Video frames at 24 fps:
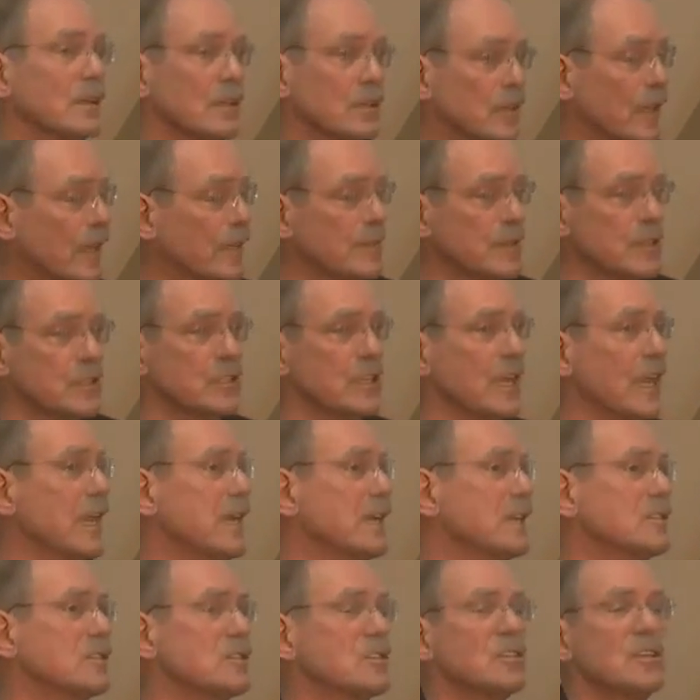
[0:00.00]
Climate
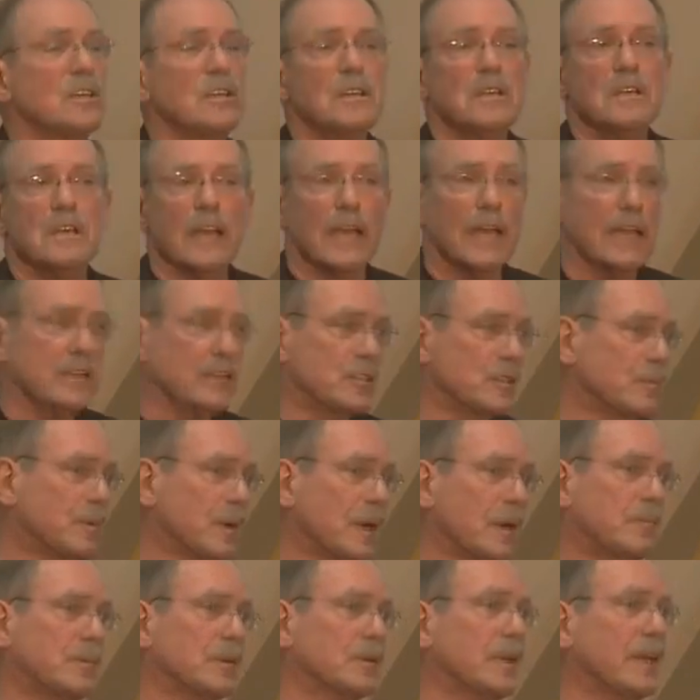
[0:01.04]
change, aging
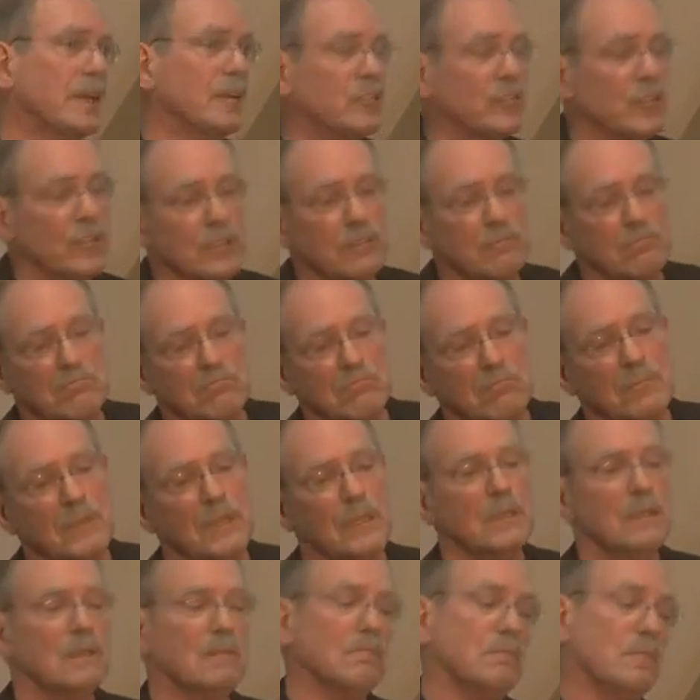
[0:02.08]
population,
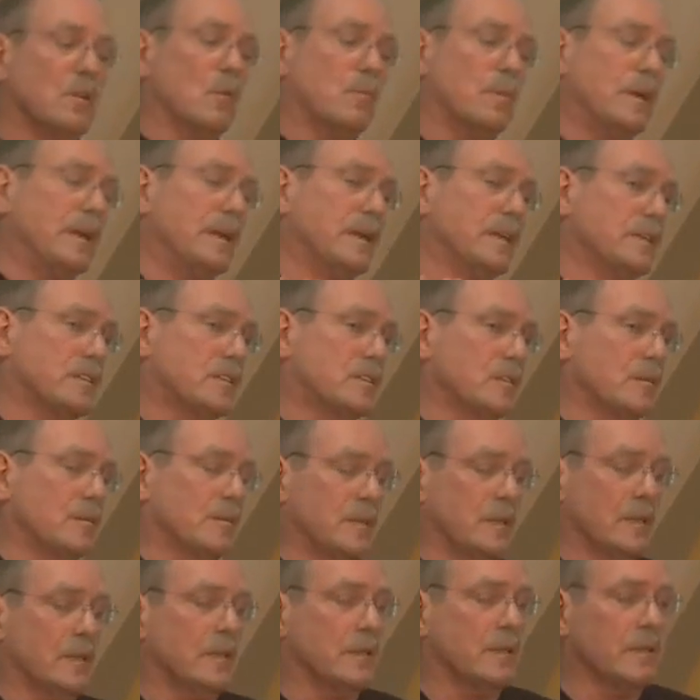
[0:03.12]
nobody, dis-
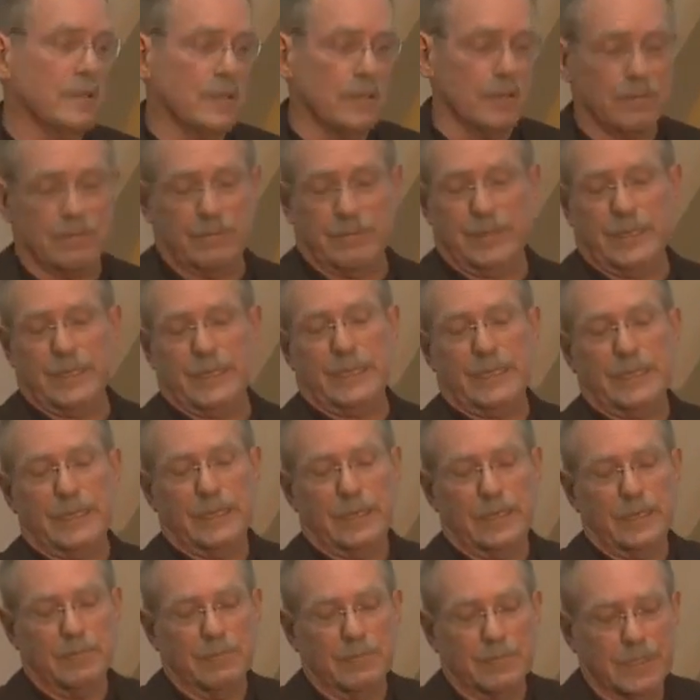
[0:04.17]

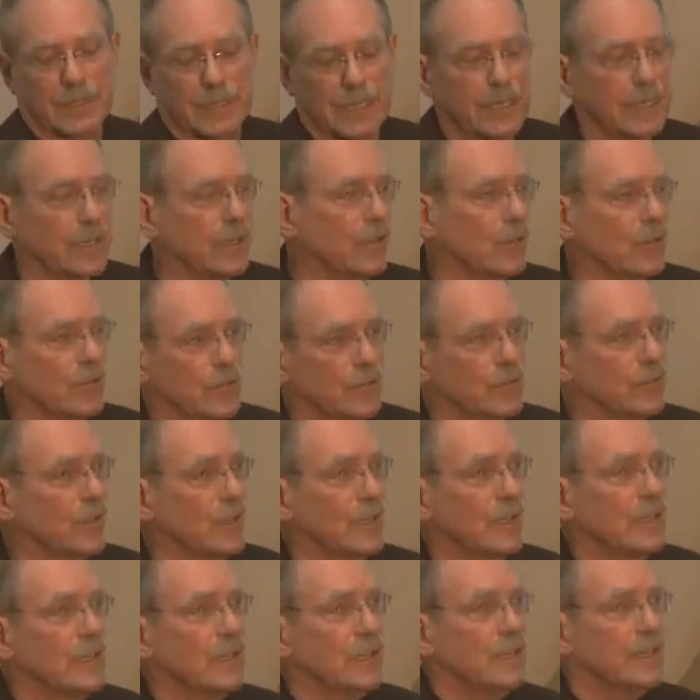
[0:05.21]
the uh, millennials,
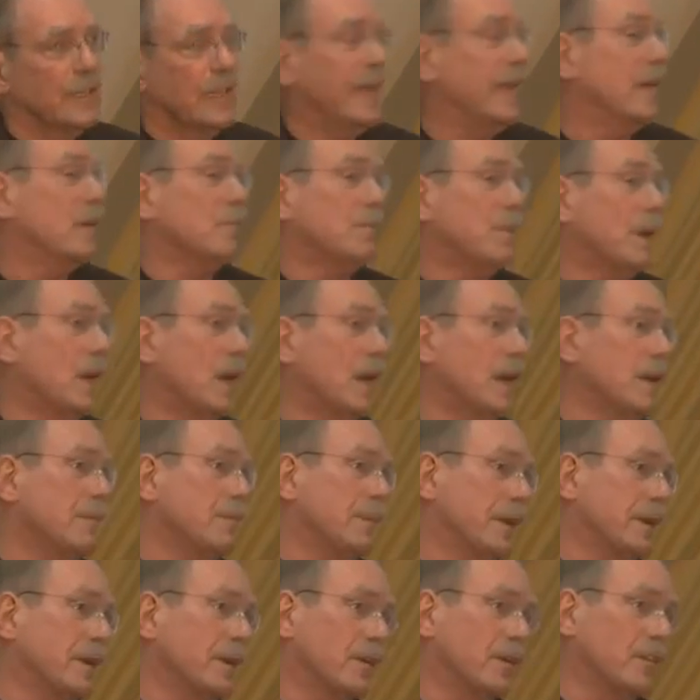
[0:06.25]
can't buy
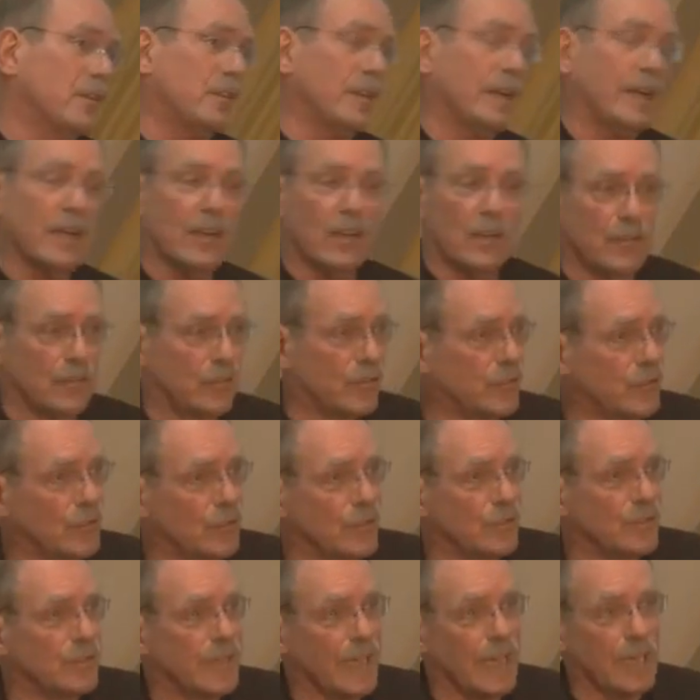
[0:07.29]
because they got all the
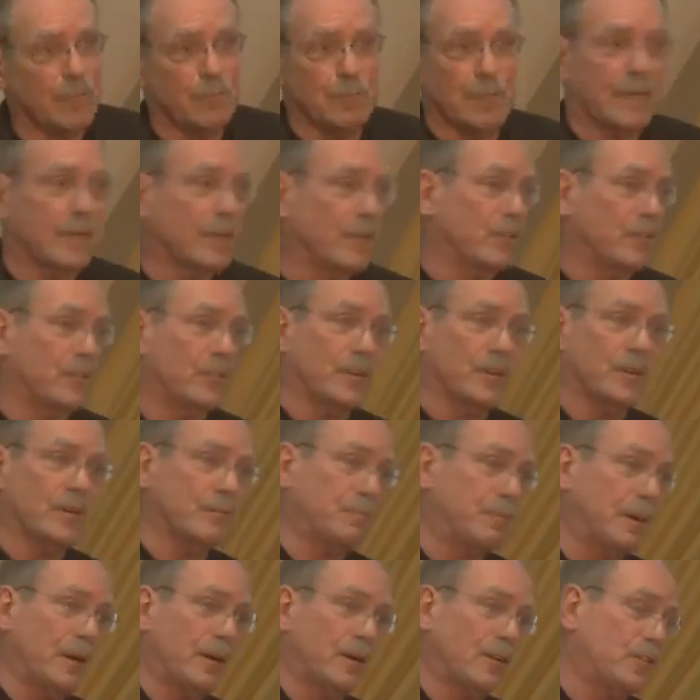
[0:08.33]
student debt because their
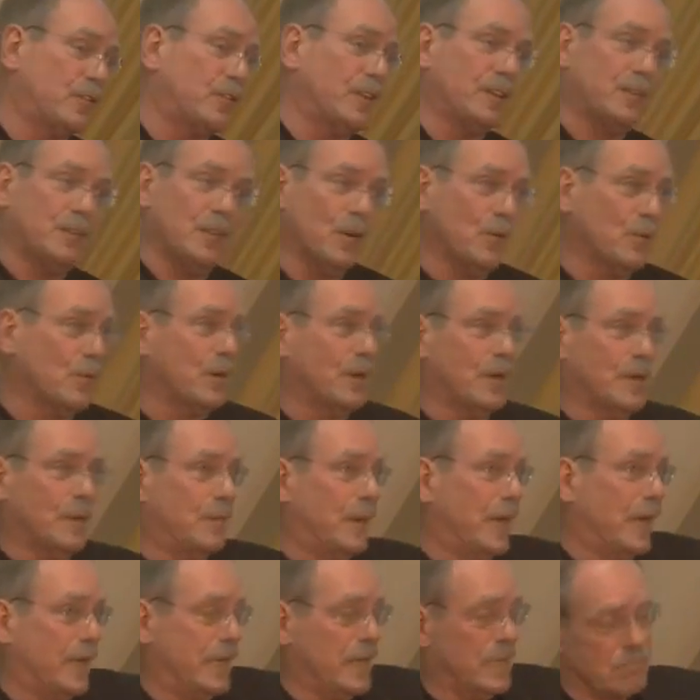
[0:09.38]
parents said, don't worry
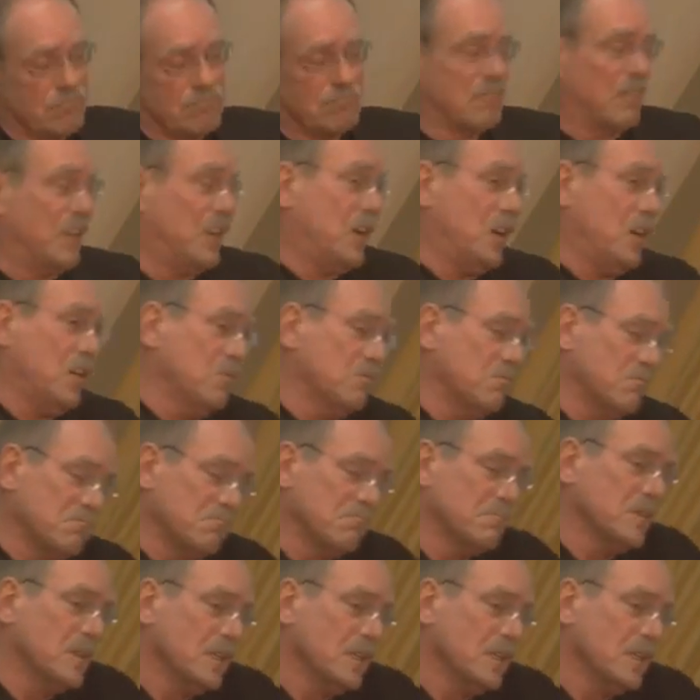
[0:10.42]
about it, you know.